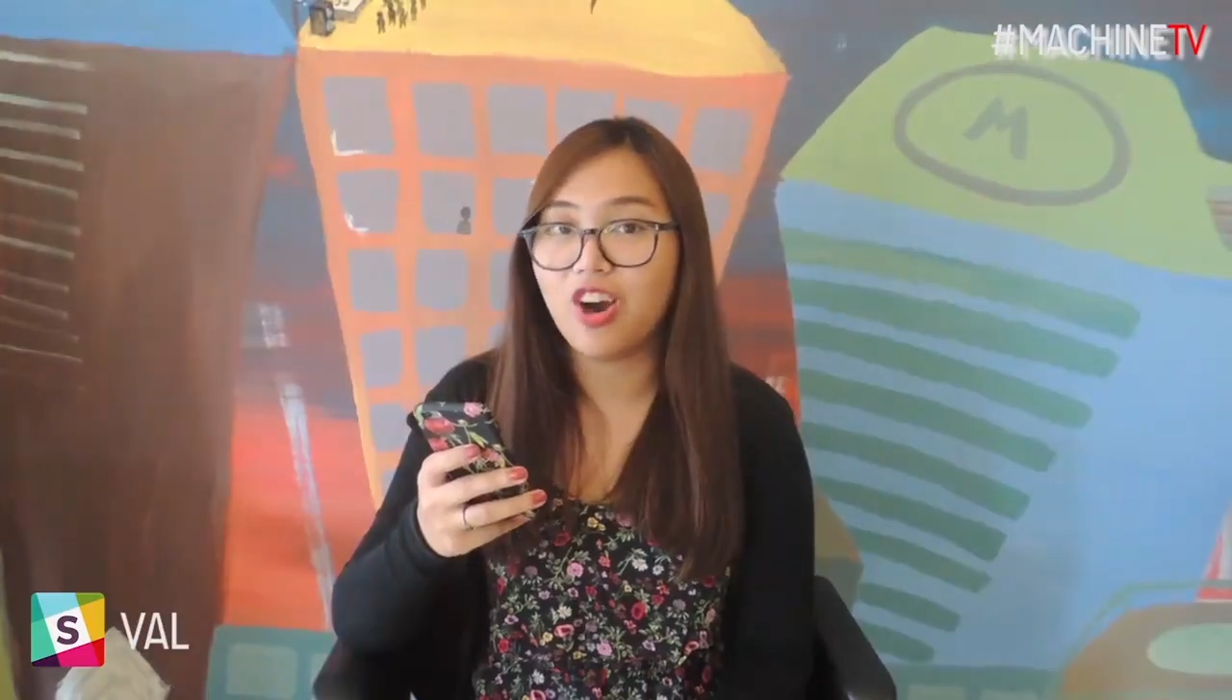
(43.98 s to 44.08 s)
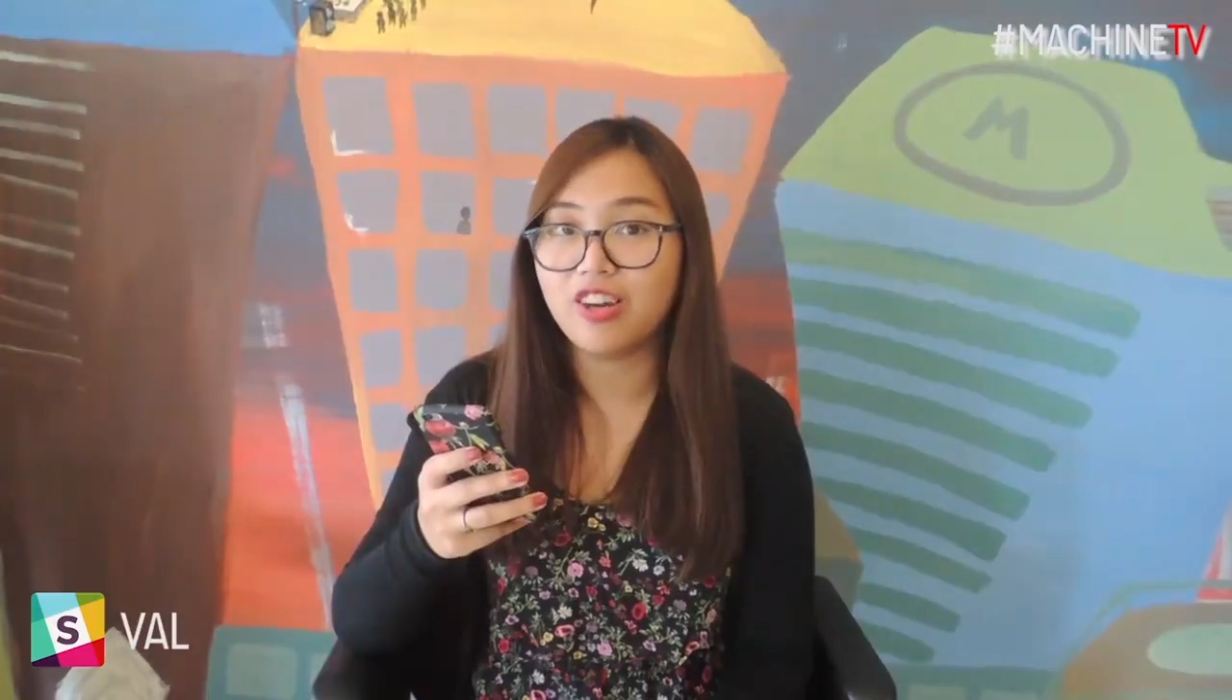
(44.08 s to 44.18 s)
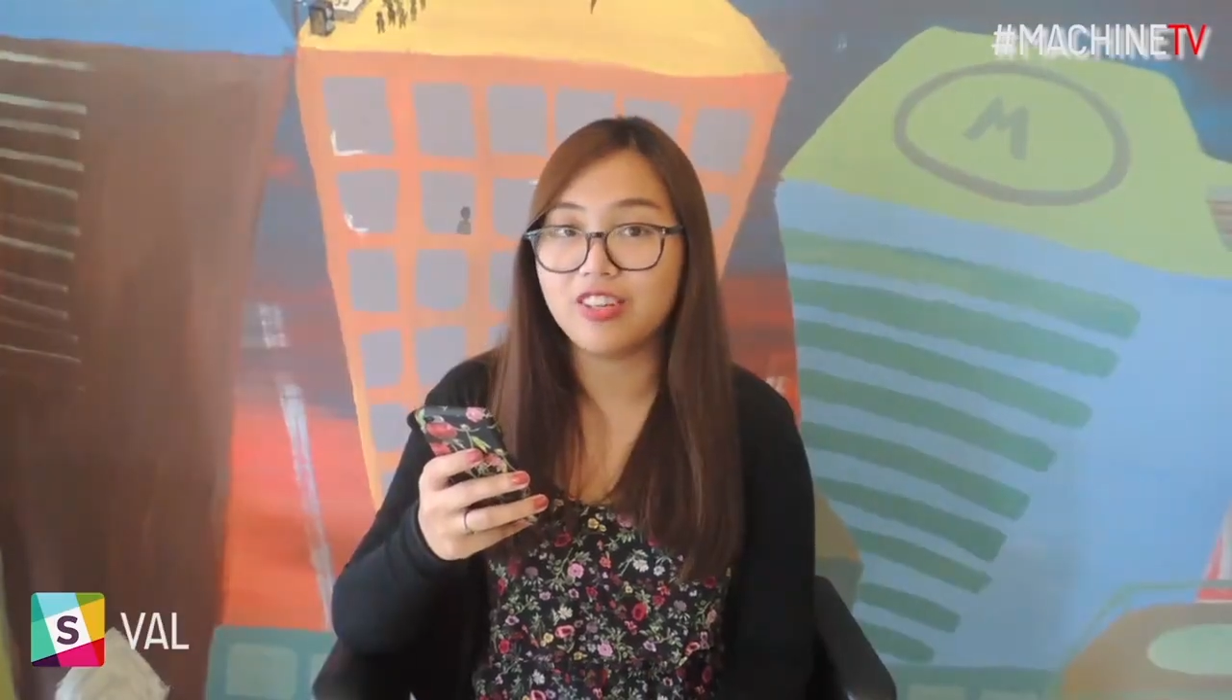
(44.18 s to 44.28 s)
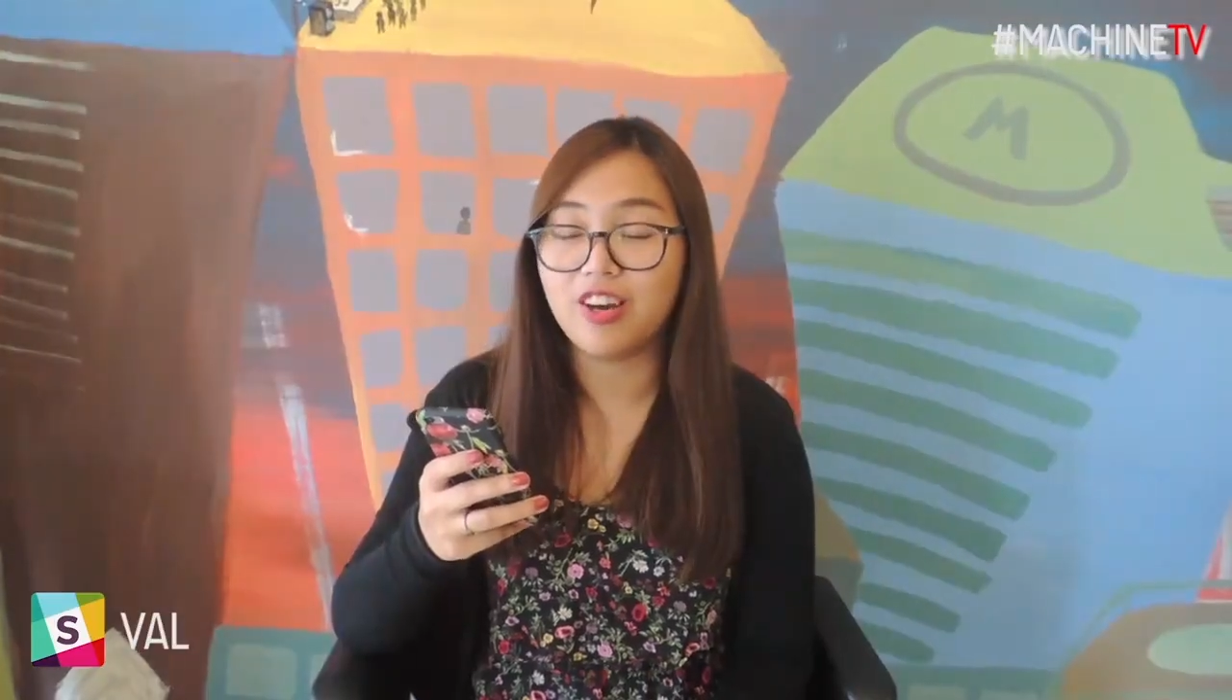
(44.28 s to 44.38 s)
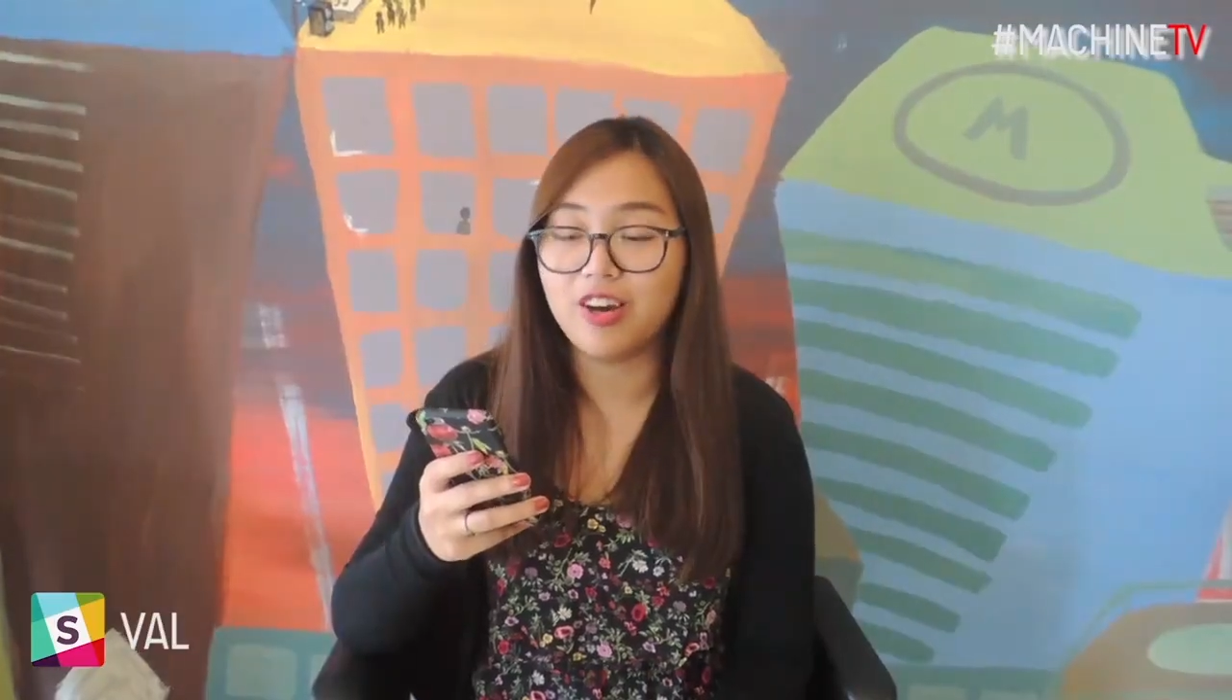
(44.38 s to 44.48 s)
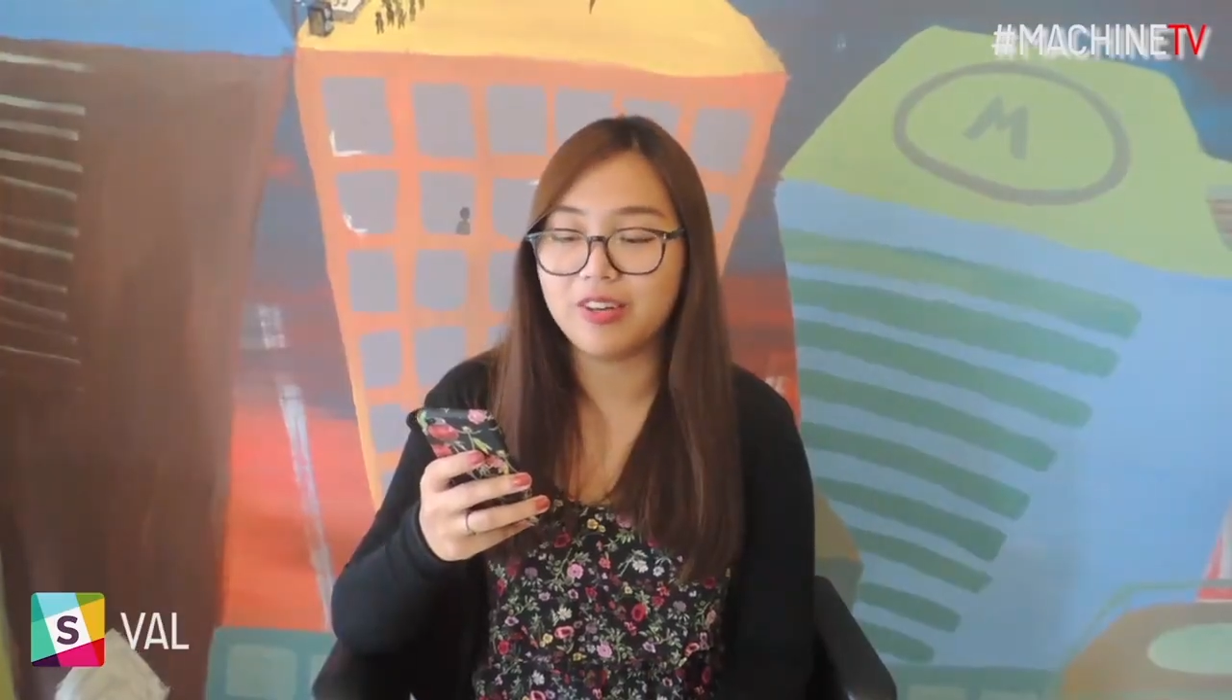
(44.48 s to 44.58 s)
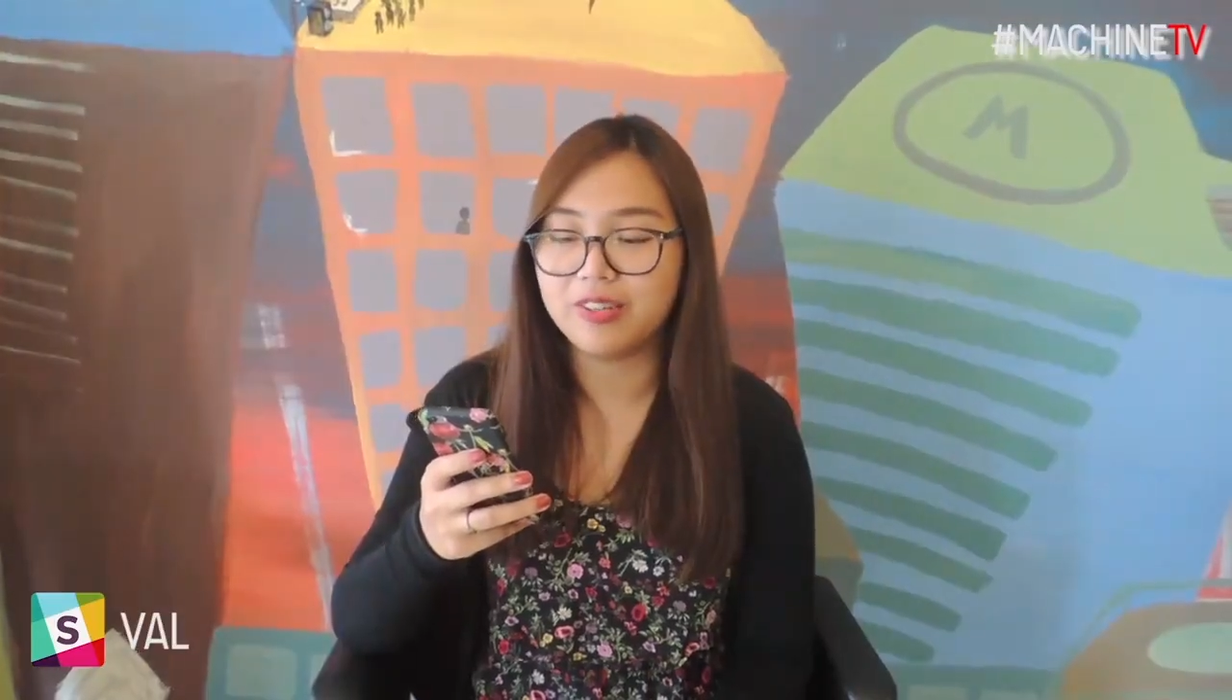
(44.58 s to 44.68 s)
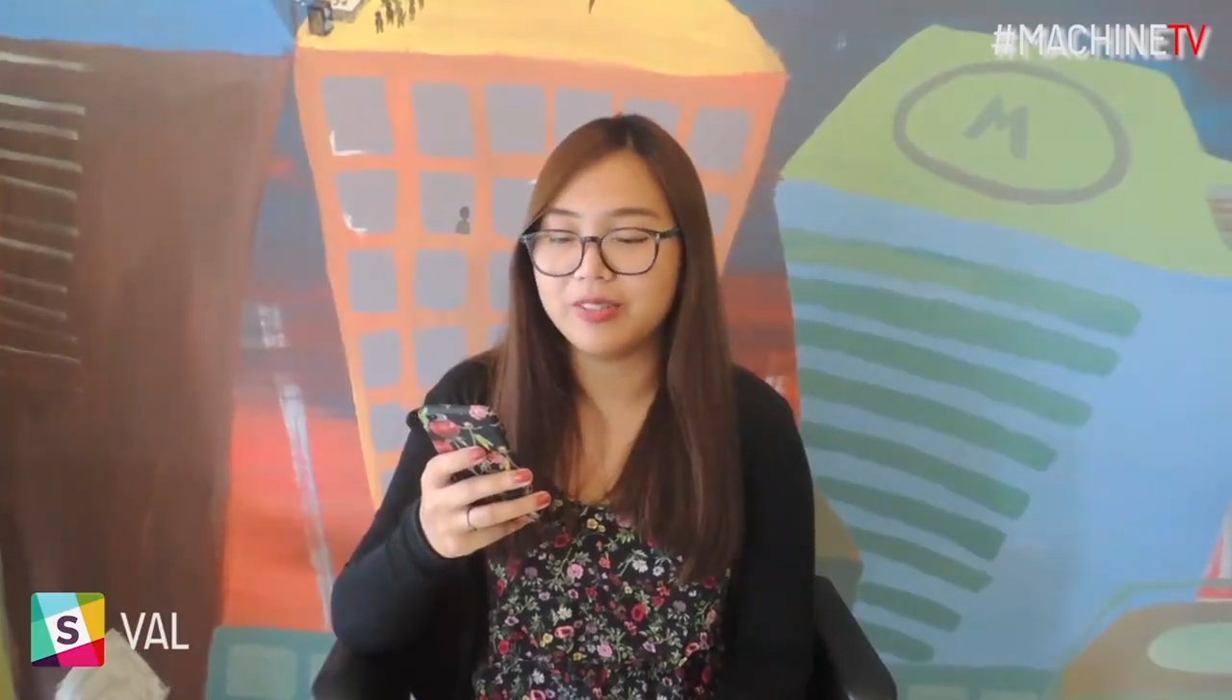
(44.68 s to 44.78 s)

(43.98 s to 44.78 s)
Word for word: Knock knock.